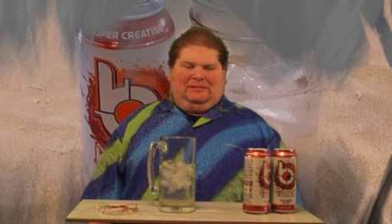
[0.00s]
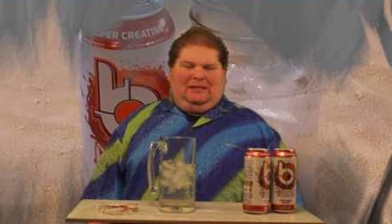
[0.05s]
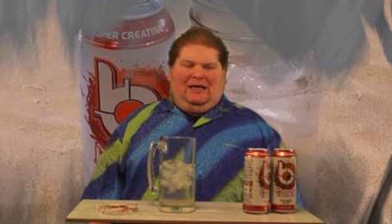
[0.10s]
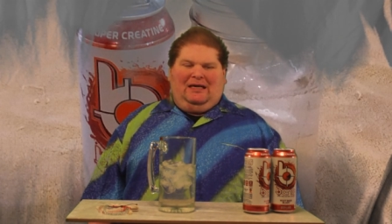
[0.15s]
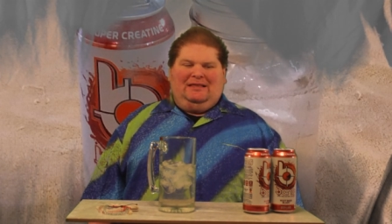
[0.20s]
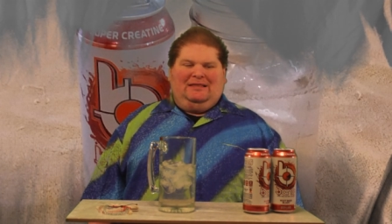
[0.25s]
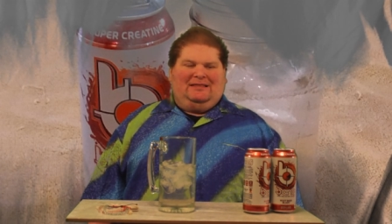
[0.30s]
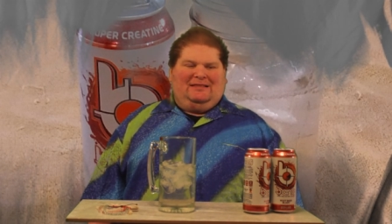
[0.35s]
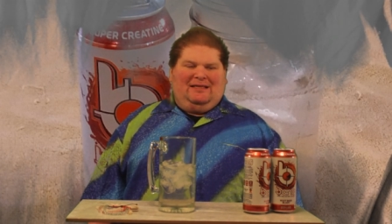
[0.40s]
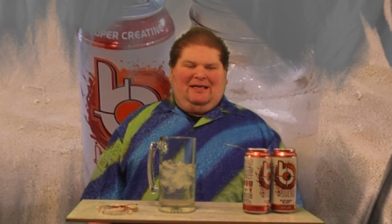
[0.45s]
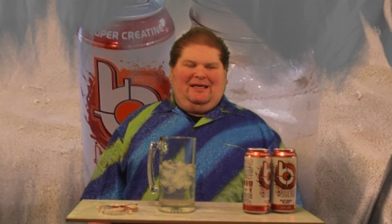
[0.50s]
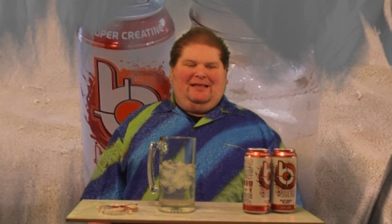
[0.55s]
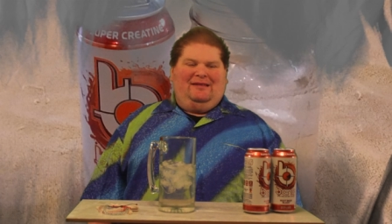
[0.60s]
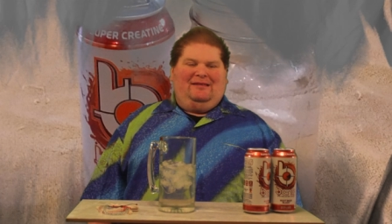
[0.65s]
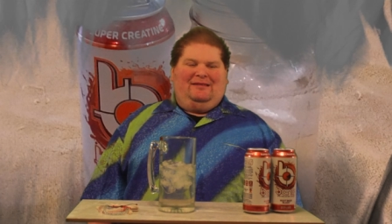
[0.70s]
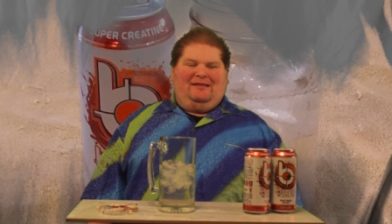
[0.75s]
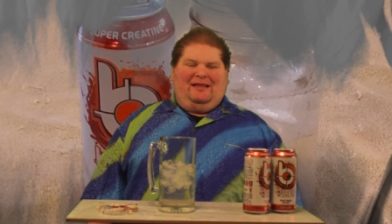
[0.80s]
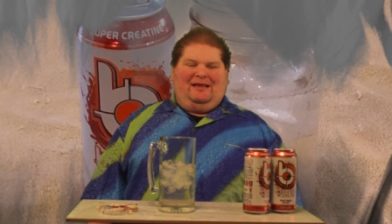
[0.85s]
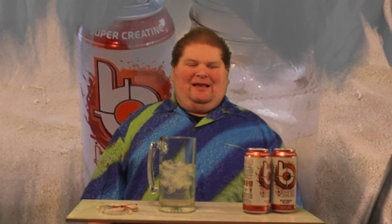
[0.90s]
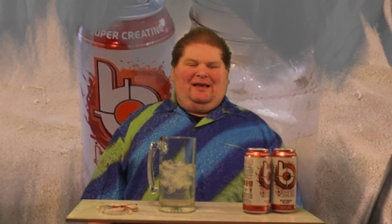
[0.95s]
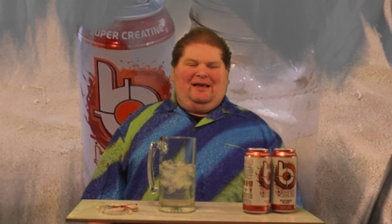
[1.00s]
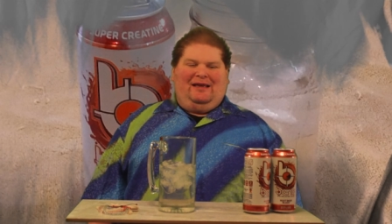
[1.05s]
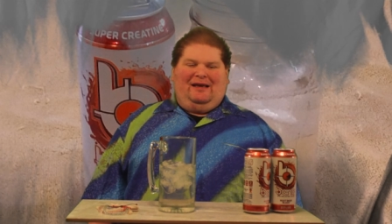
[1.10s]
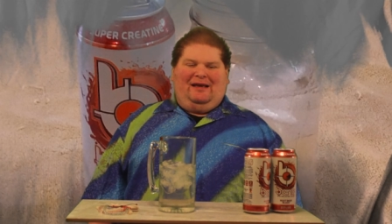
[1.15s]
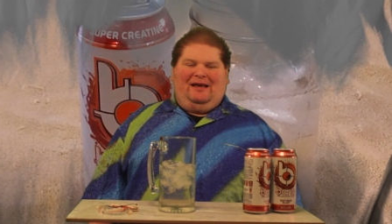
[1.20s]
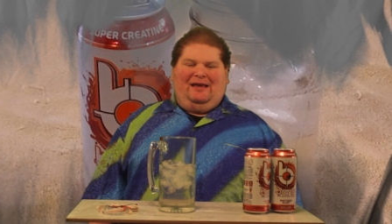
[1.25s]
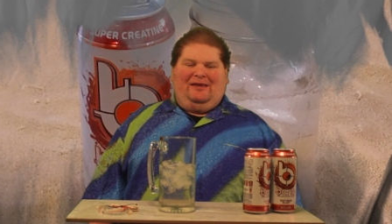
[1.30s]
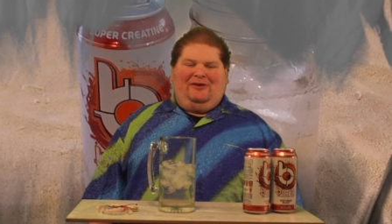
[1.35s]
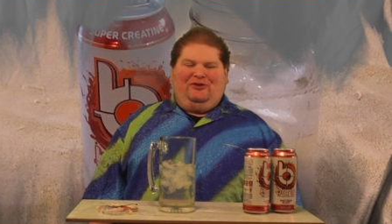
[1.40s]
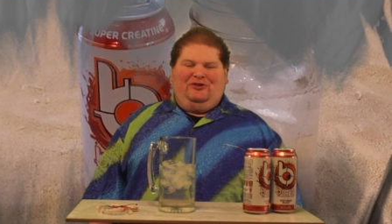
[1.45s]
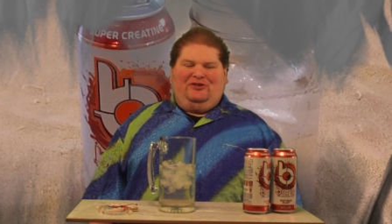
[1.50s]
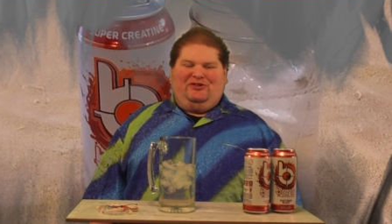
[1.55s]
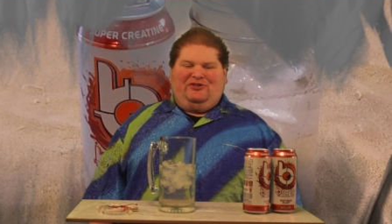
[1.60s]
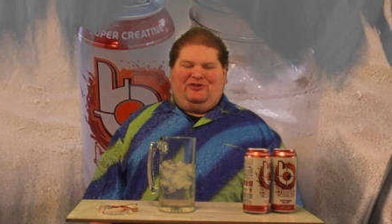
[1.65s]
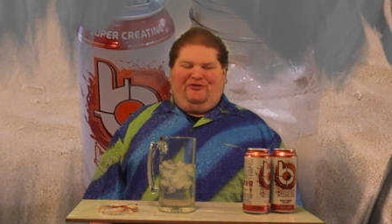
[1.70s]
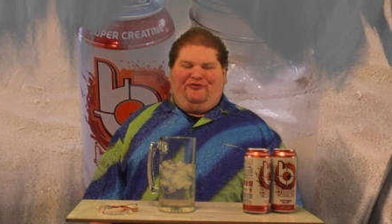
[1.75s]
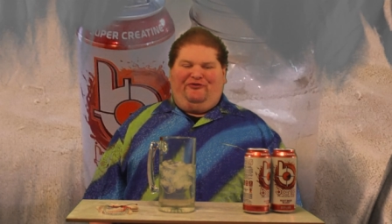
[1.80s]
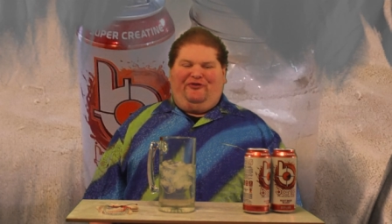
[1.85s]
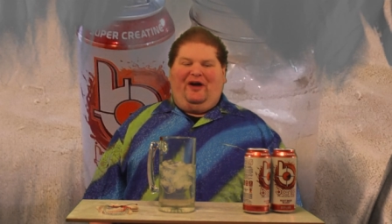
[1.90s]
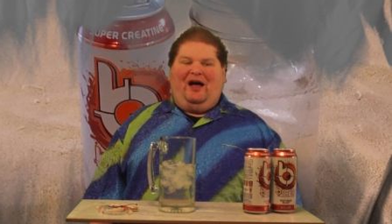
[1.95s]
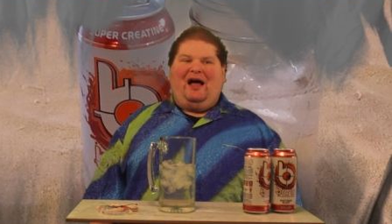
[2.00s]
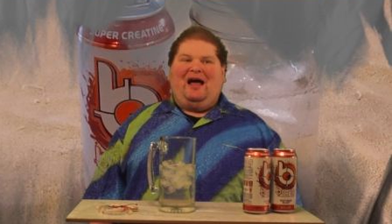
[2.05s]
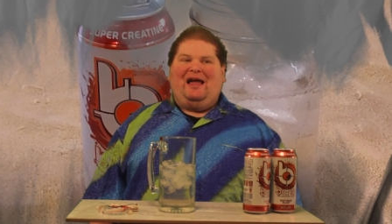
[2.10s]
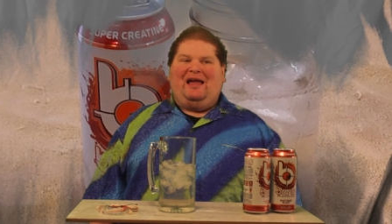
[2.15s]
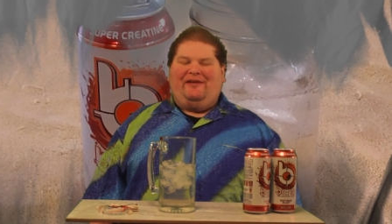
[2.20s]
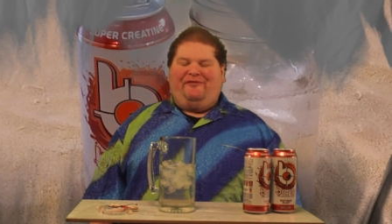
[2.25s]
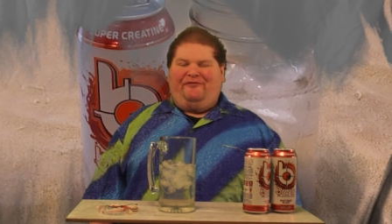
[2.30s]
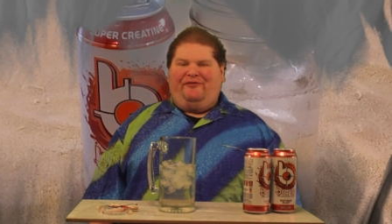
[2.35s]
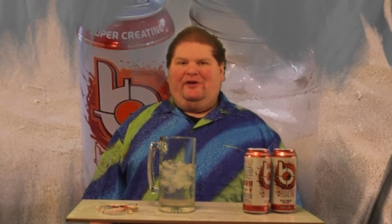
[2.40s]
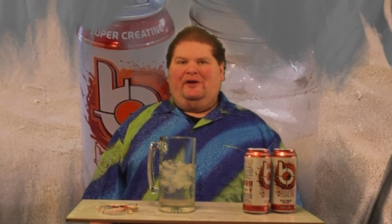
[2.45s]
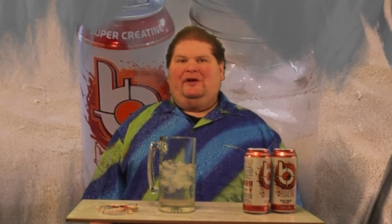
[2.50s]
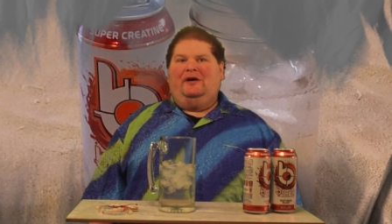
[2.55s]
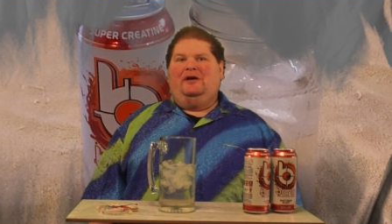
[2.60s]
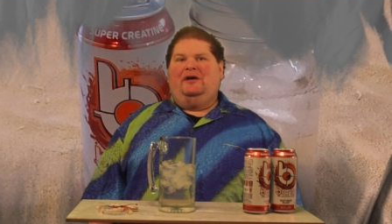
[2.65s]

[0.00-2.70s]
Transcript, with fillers: I'd say that I, I could survive